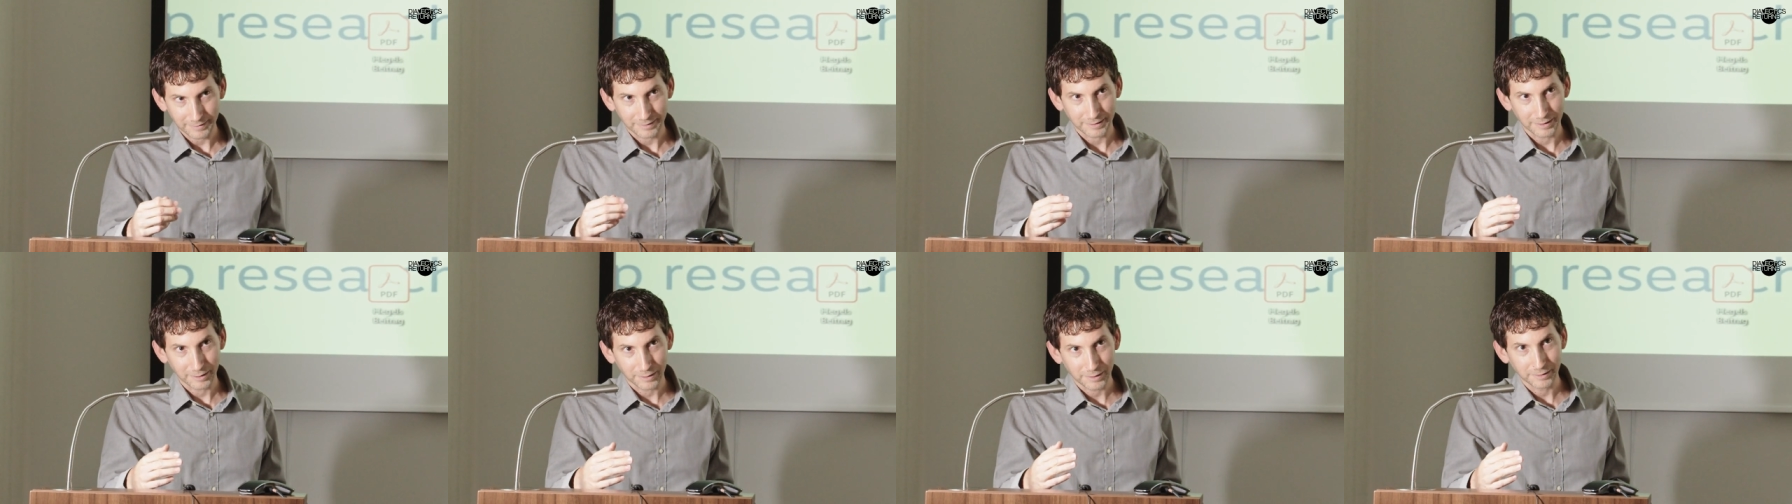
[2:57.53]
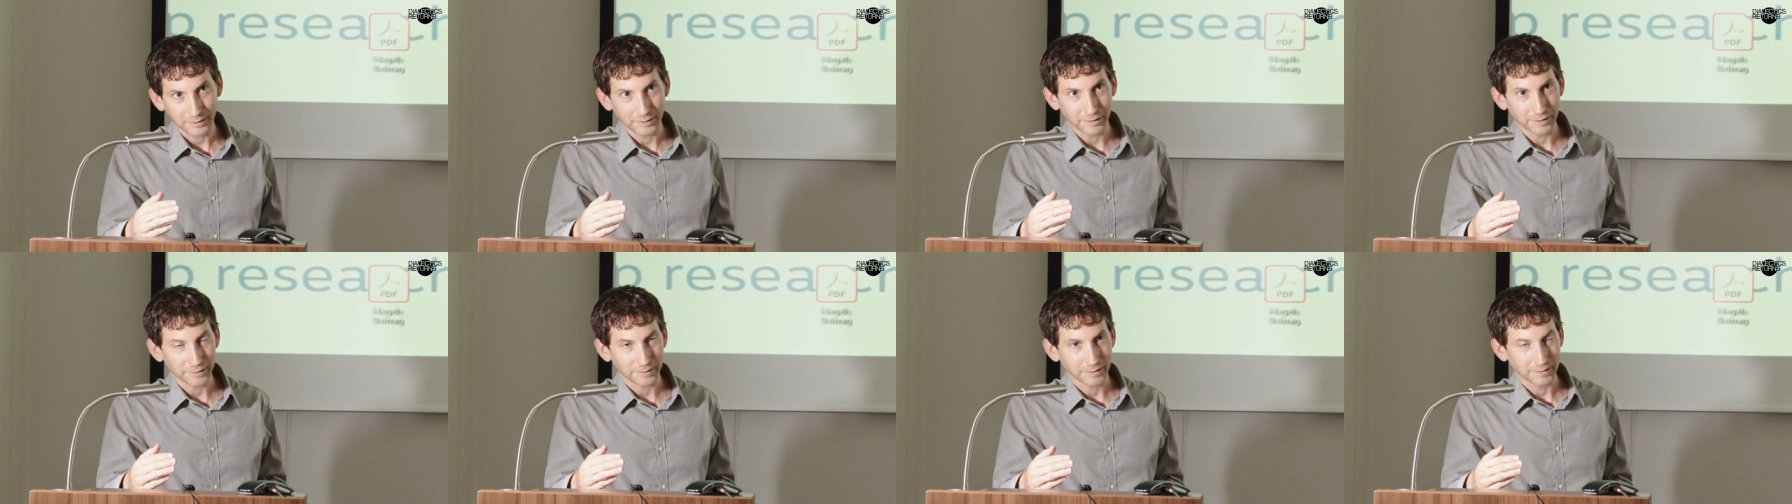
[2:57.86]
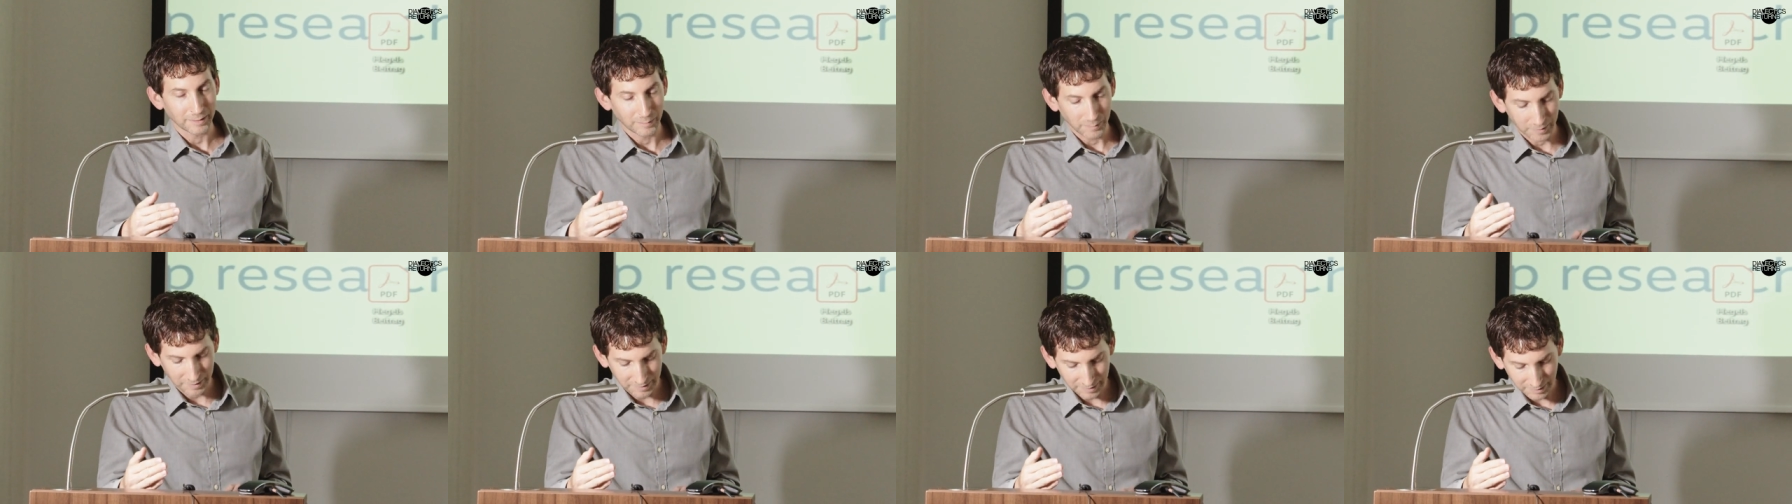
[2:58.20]
Kierkegaard
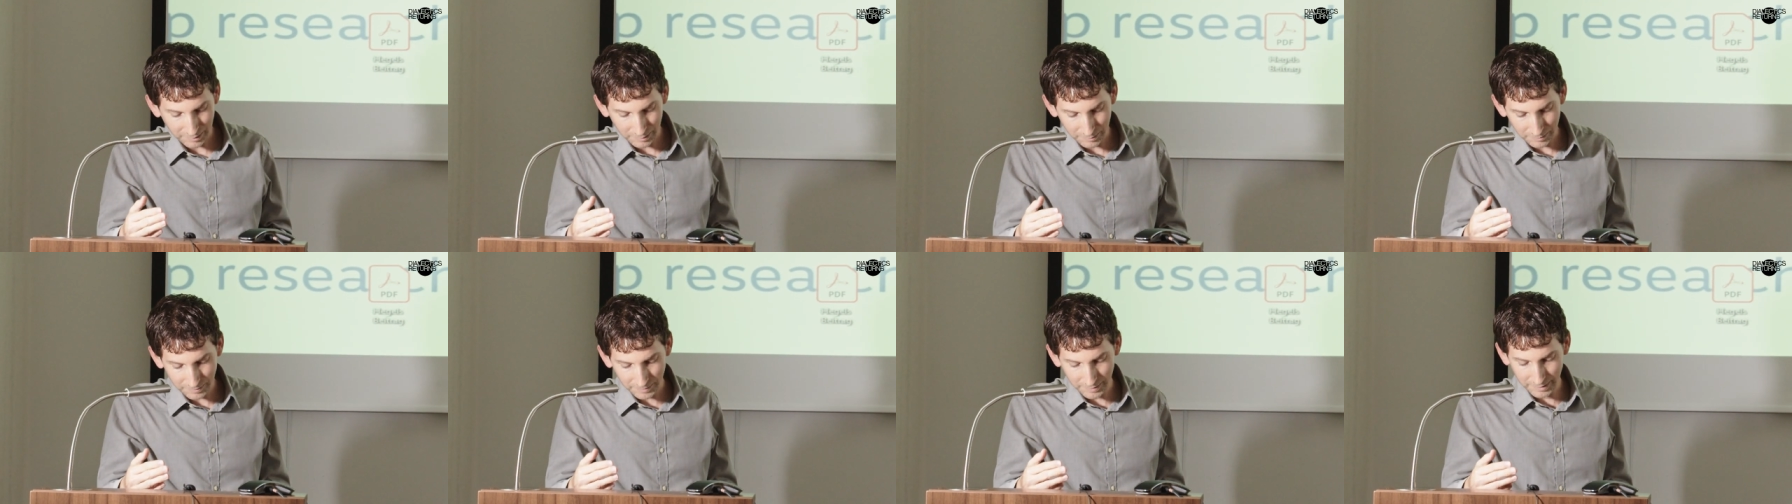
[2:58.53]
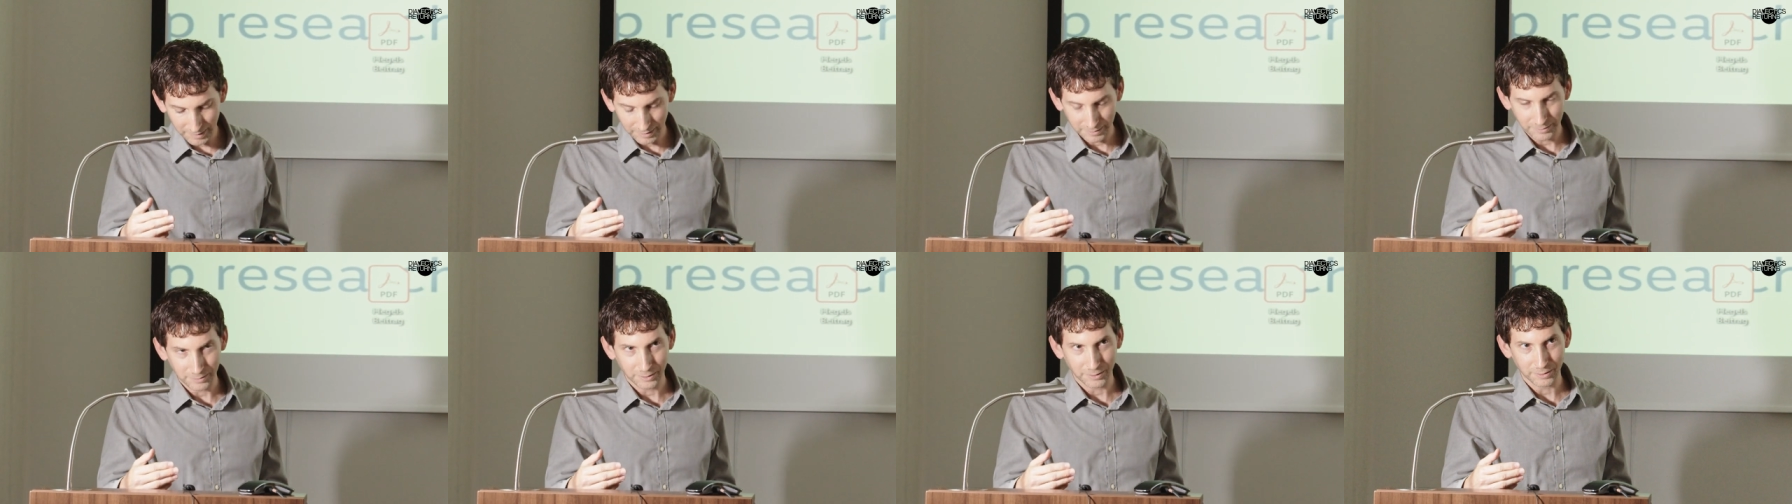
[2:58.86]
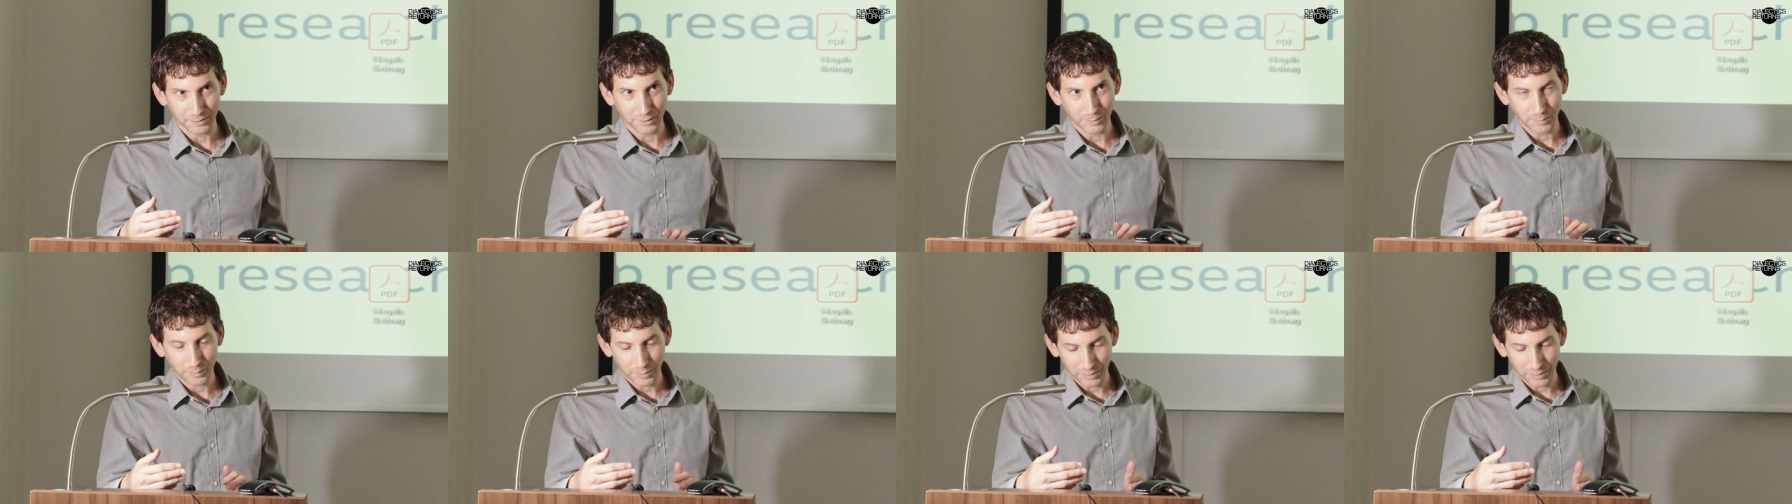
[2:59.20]
himself that Adorno